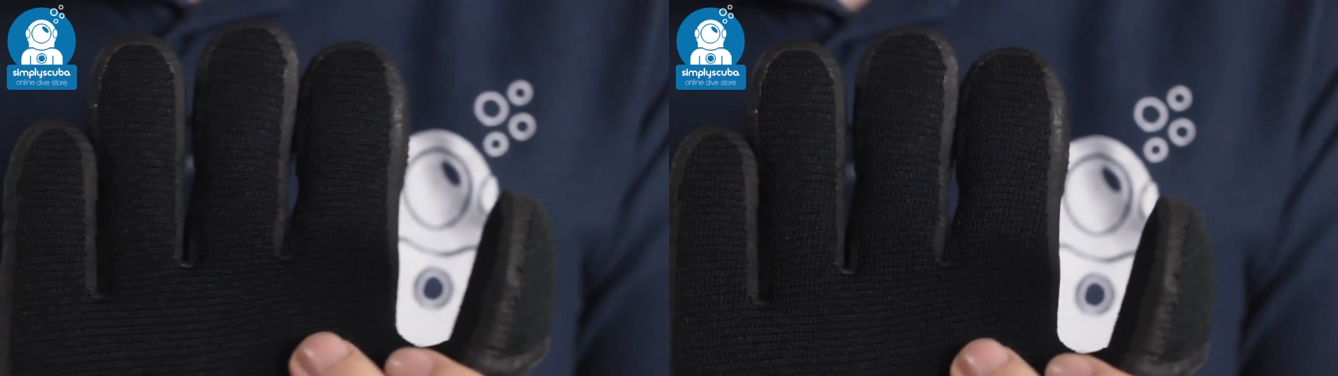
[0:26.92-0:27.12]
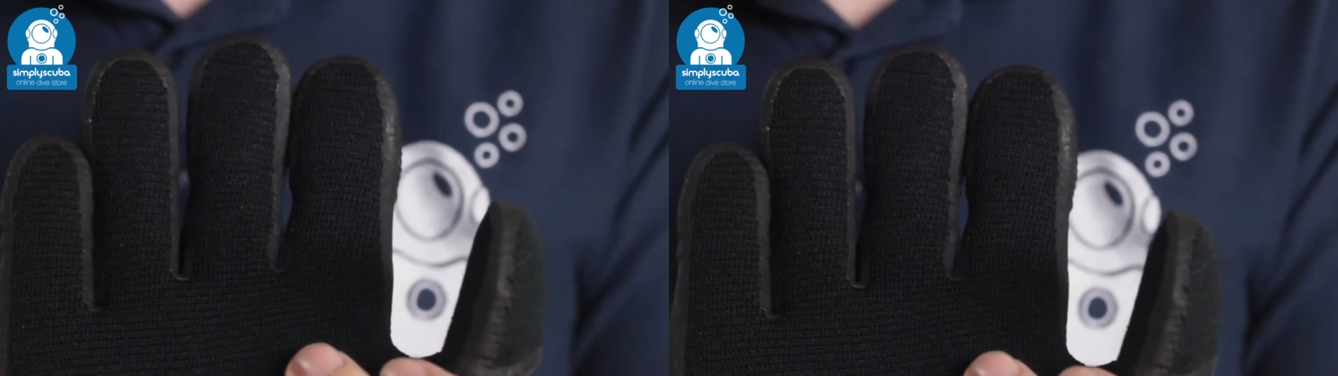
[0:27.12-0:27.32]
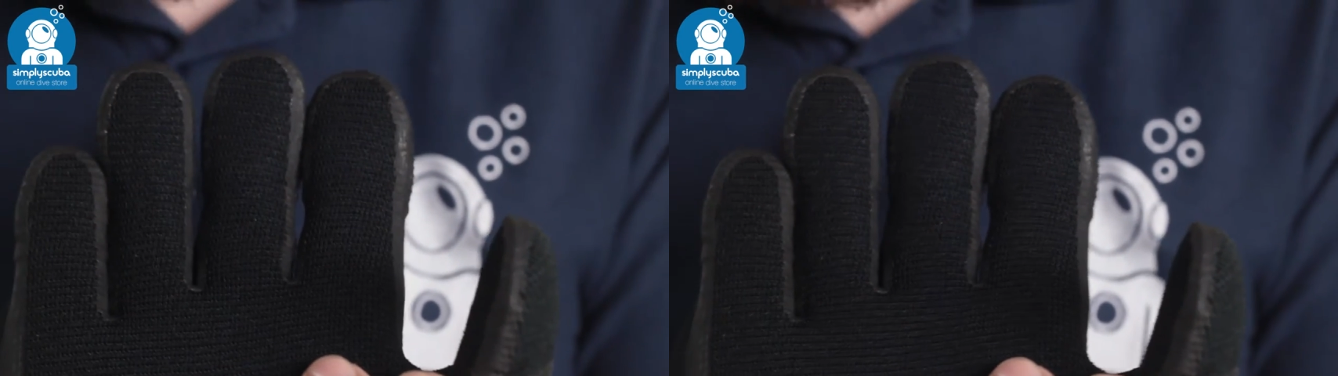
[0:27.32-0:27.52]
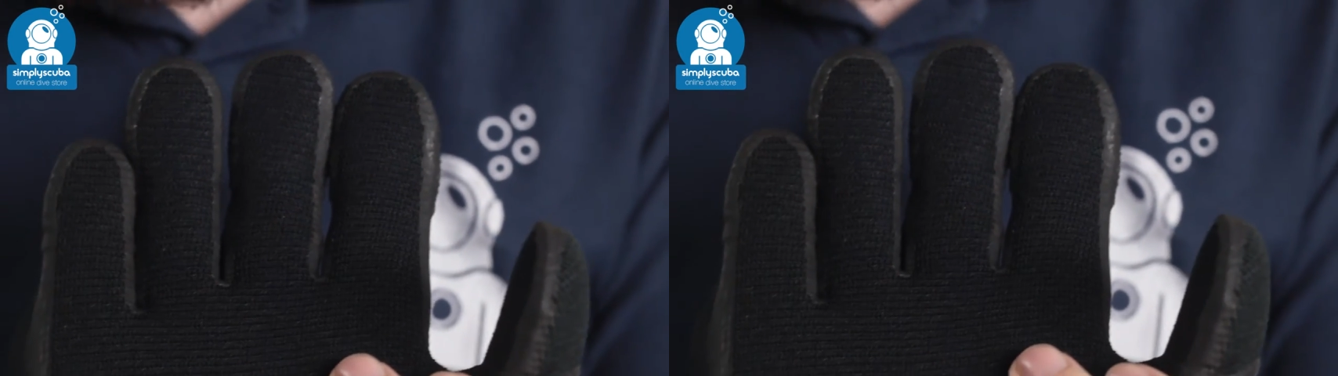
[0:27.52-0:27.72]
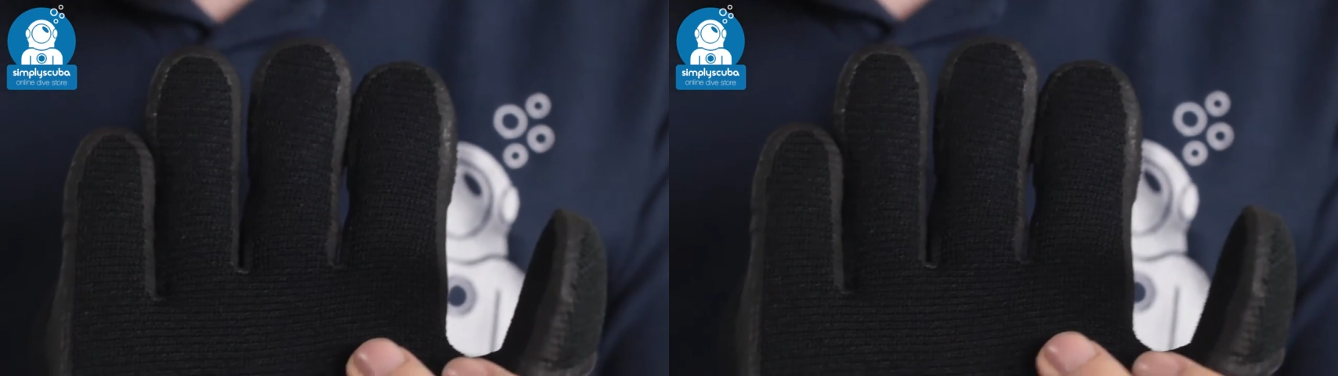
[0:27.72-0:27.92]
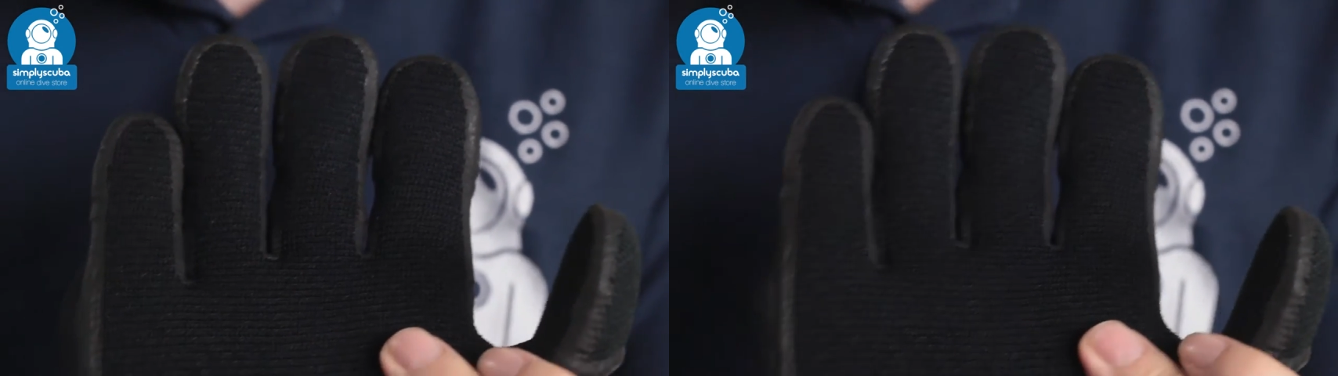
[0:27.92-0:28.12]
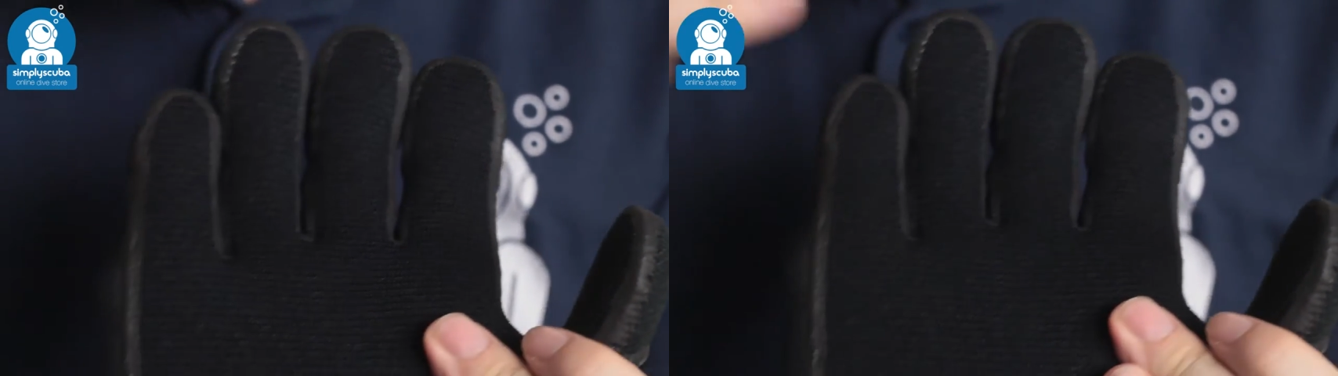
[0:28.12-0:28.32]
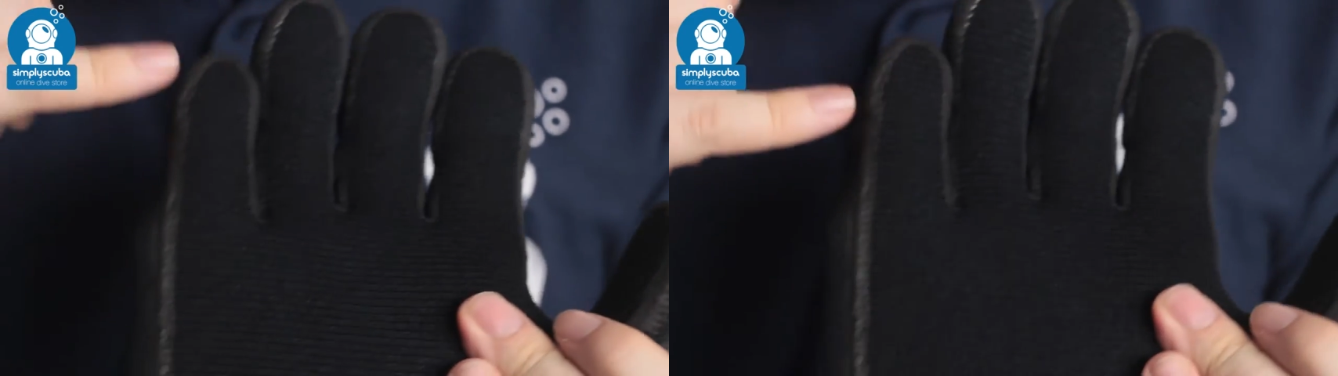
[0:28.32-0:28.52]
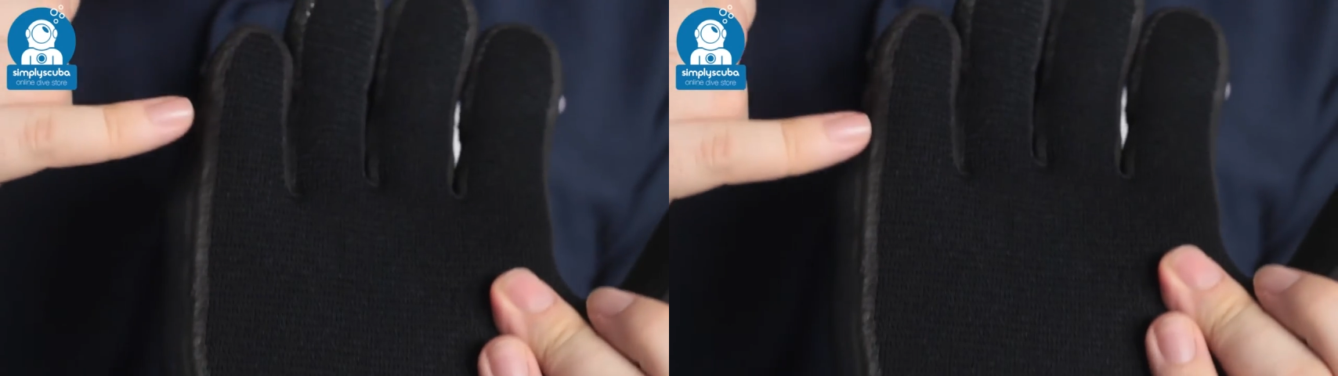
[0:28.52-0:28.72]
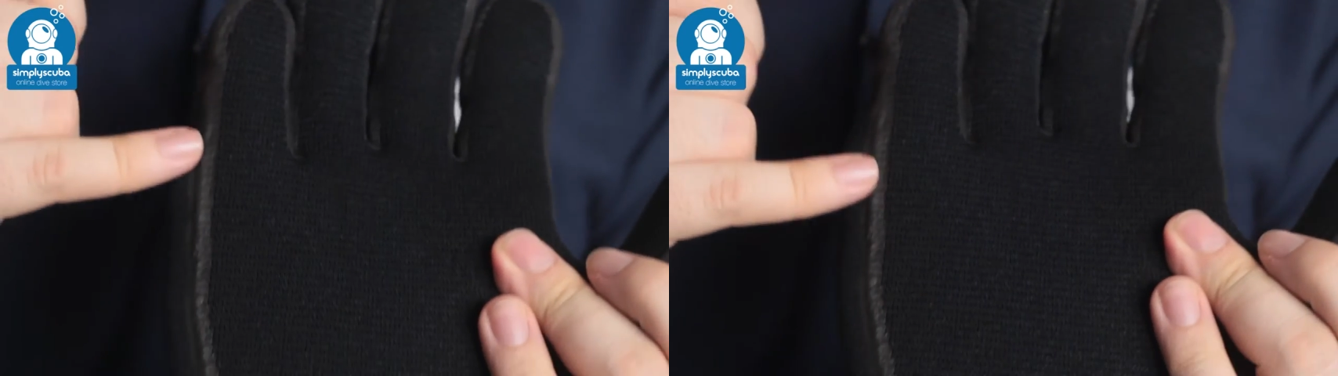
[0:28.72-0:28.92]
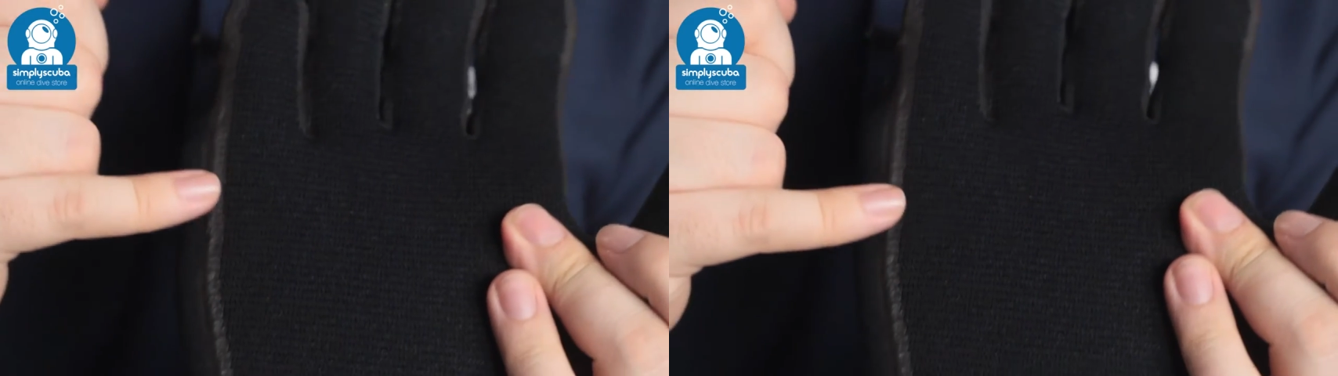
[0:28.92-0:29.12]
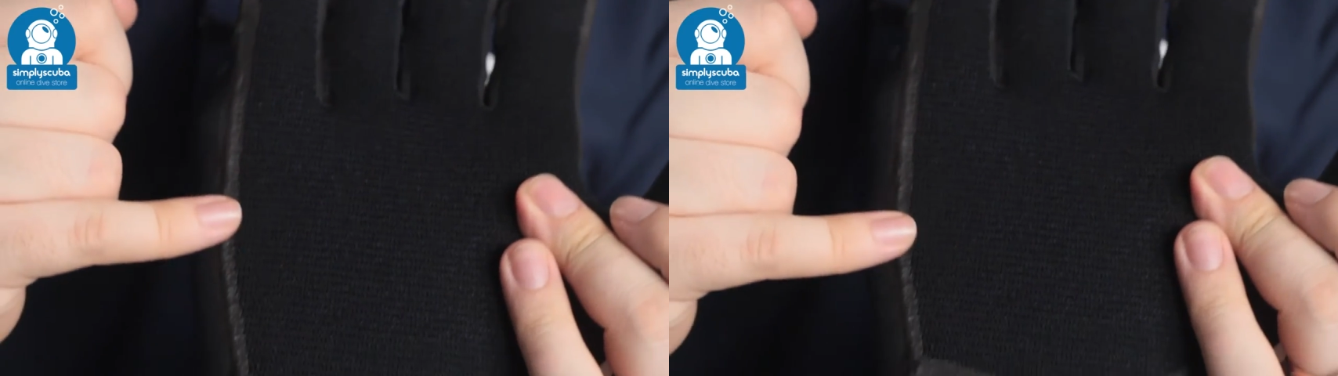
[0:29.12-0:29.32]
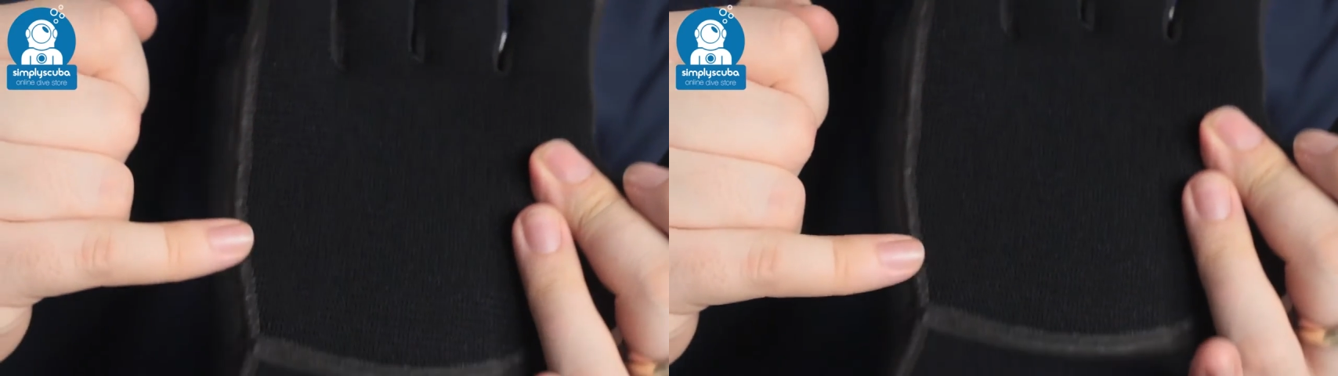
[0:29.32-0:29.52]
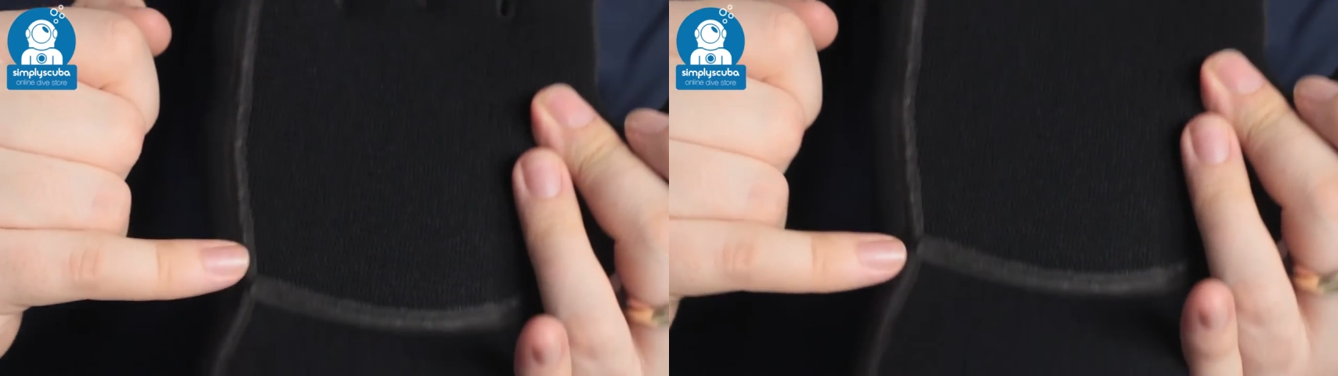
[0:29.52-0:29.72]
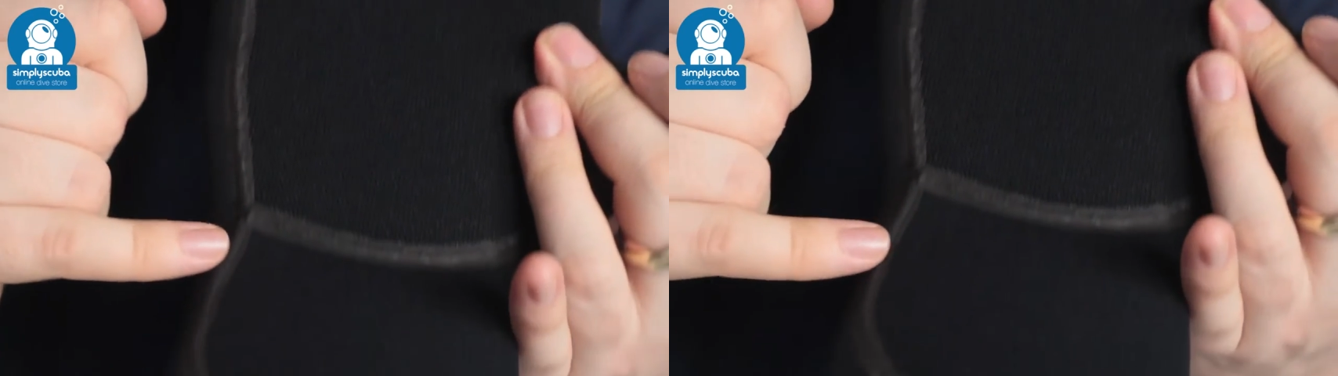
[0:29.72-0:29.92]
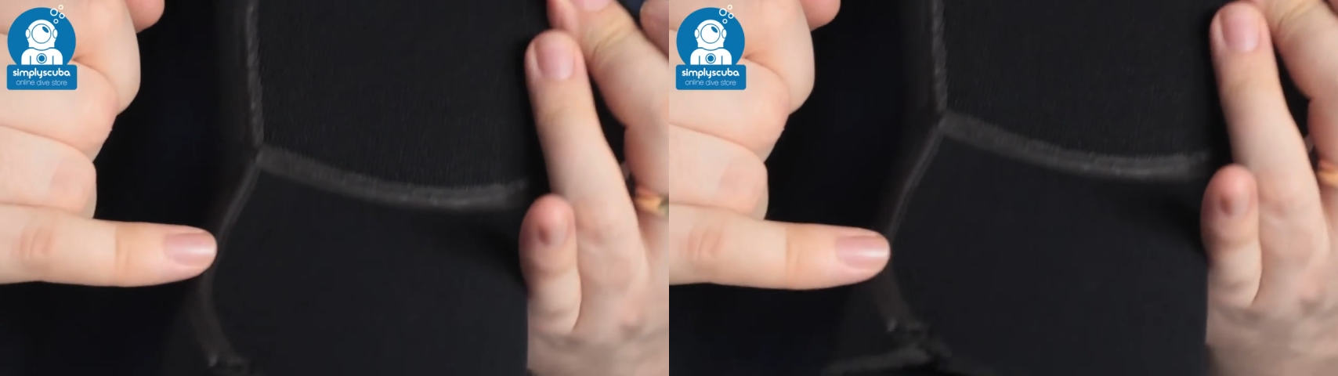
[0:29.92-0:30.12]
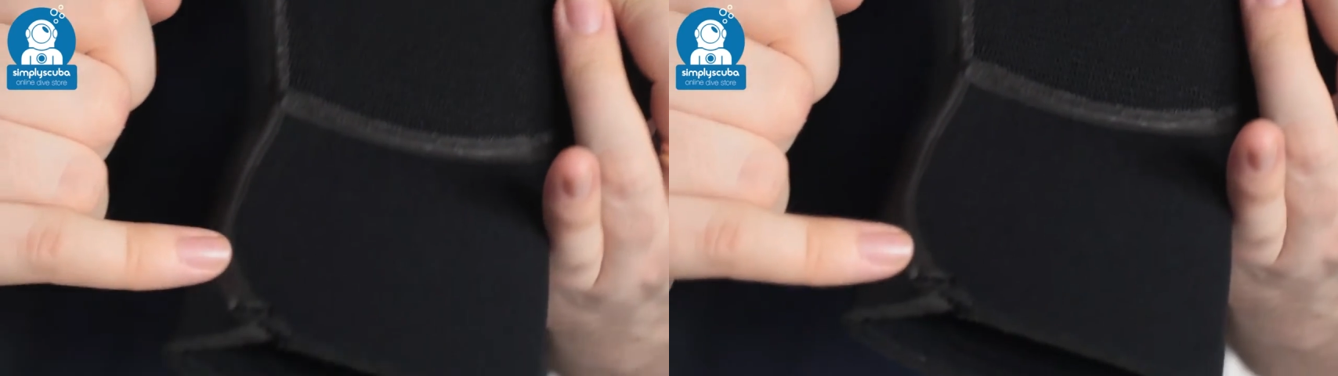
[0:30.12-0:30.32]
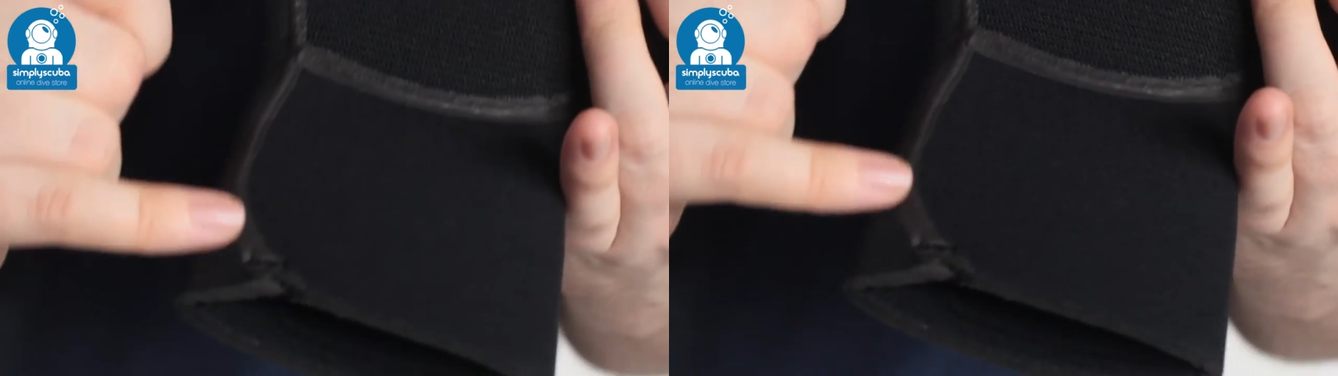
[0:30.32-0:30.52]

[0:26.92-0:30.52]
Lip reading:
(no speaker visible)